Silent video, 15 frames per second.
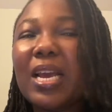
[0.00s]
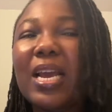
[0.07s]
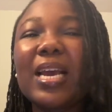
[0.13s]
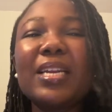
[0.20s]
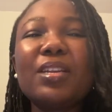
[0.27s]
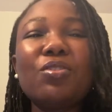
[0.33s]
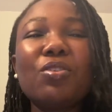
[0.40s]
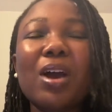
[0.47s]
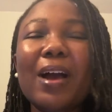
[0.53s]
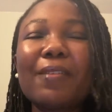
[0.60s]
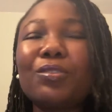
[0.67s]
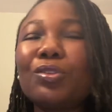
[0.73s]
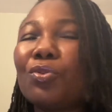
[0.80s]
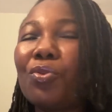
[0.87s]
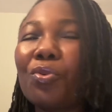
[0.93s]
And you
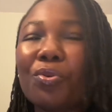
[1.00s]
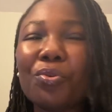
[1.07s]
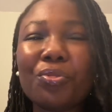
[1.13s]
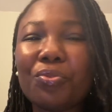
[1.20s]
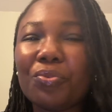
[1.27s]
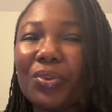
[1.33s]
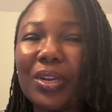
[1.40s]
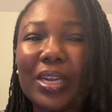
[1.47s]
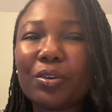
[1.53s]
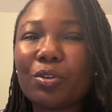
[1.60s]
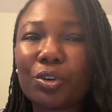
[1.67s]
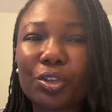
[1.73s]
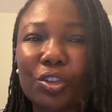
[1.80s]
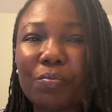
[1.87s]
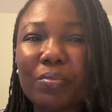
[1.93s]
have to go through the
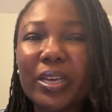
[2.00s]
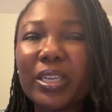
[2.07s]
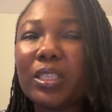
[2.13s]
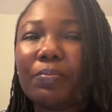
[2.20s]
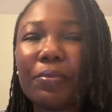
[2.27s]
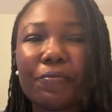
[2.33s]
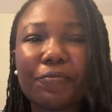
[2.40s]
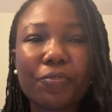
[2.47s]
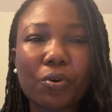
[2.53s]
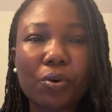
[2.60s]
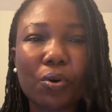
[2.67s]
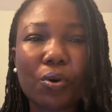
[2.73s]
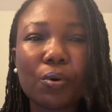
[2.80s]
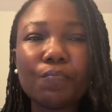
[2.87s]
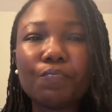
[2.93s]
documents
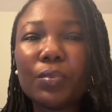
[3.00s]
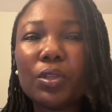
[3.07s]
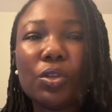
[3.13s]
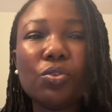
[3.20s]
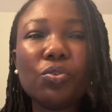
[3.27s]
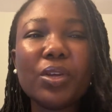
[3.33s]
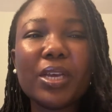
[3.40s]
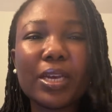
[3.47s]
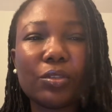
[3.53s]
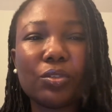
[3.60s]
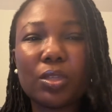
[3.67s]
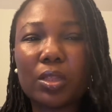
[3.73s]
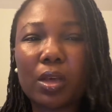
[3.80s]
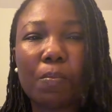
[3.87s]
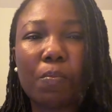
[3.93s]
before you get
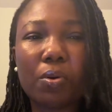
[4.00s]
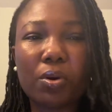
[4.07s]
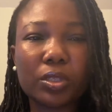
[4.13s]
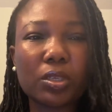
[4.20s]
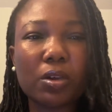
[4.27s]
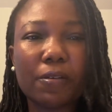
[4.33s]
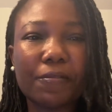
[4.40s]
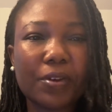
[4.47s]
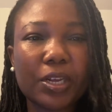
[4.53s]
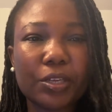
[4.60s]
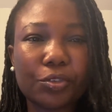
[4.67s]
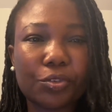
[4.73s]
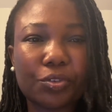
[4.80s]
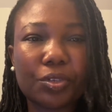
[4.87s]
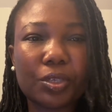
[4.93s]
to the port of
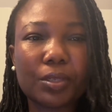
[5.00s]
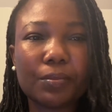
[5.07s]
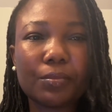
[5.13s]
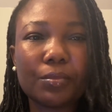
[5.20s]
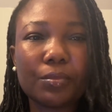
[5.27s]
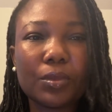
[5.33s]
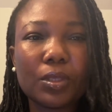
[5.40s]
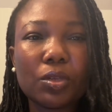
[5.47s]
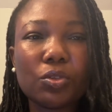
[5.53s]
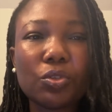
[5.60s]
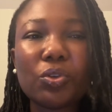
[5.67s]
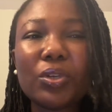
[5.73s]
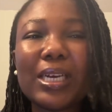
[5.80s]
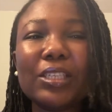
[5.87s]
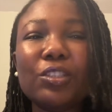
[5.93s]
entry
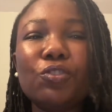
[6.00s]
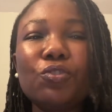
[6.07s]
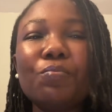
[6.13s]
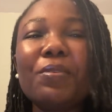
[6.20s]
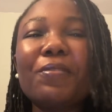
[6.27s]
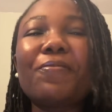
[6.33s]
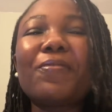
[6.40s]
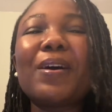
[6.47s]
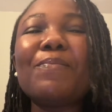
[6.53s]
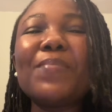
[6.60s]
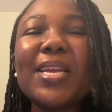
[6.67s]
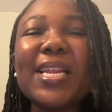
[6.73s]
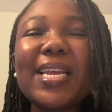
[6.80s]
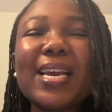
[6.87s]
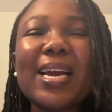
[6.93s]
so that you'll be
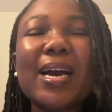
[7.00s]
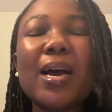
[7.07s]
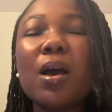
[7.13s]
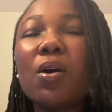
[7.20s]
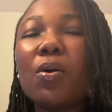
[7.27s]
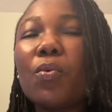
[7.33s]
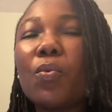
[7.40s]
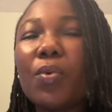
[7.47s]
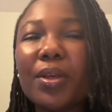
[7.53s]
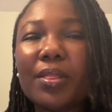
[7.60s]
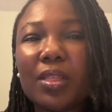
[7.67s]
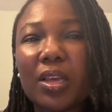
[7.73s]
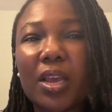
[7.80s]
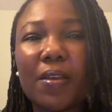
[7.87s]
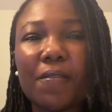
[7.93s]
familiar
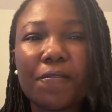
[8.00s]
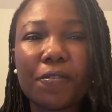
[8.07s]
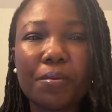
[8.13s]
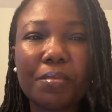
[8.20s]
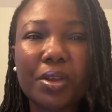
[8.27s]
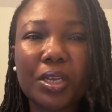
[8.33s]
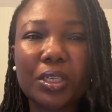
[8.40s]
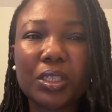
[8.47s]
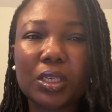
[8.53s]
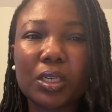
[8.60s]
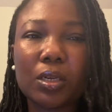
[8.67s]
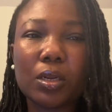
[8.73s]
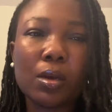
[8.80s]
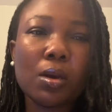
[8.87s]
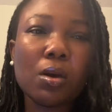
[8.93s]
with the
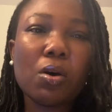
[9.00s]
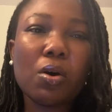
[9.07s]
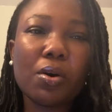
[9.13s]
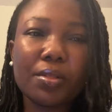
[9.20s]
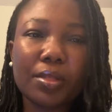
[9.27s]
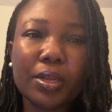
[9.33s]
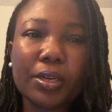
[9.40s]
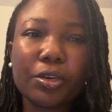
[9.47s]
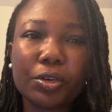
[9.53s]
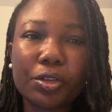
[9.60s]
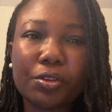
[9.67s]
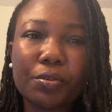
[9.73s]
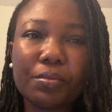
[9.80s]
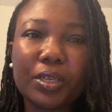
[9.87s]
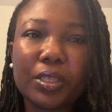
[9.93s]
information on the
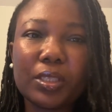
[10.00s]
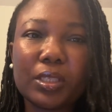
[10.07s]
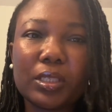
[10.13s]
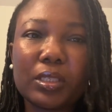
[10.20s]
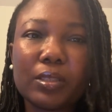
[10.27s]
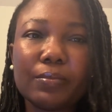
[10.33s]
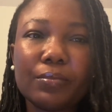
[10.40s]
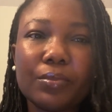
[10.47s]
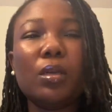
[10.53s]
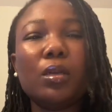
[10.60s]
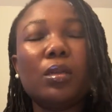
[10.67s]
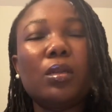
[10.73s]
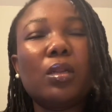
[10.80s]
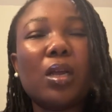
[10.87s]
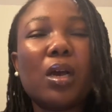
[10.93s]
documents.
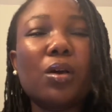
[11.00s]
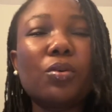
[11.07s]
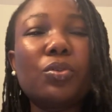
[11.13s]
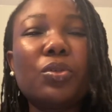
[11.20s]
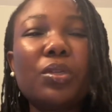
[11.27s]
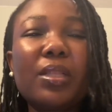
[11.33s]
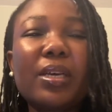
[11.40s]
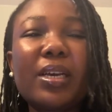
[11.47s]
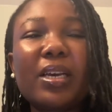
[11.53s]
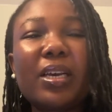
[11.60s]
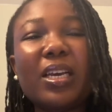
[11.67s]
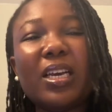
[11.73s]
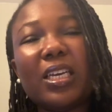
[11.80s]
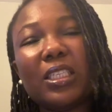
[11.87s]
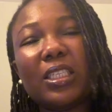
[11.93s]
Now to
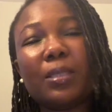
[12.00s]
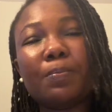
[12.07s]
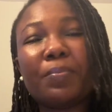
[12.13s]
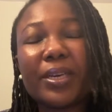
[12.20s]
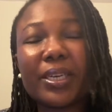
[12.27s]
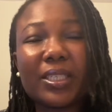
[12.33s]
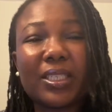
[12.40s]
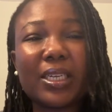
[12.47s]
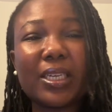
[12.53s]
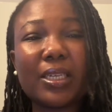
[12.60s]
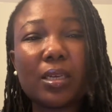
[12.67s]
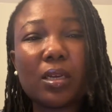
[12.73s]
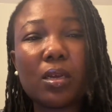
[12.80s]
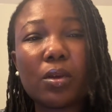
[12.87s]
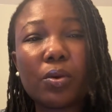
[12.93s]
the
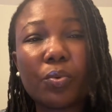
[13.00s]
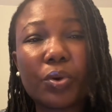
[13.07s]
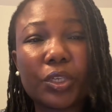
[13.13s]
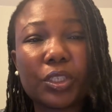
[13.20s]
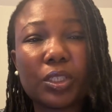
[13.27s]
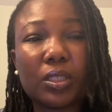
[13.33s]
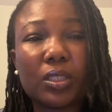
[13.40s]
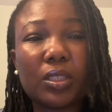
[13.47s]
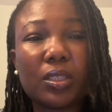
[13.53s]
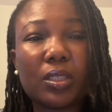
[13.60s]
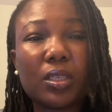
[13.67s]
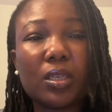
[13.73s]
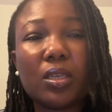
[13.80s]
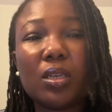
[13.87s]
expected questions.